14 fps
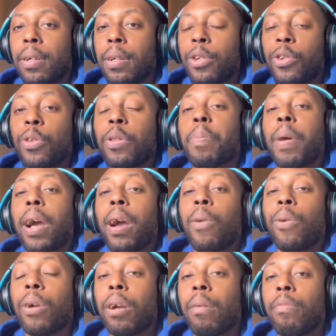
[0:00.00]
So the
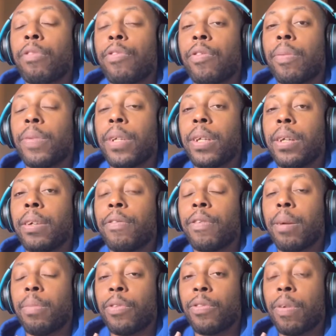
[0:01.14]
power comes
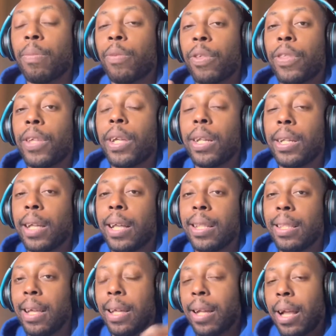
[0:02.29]
from within
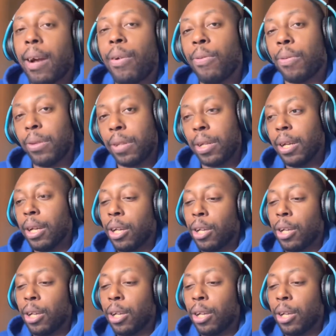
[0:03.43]
and then outwardly.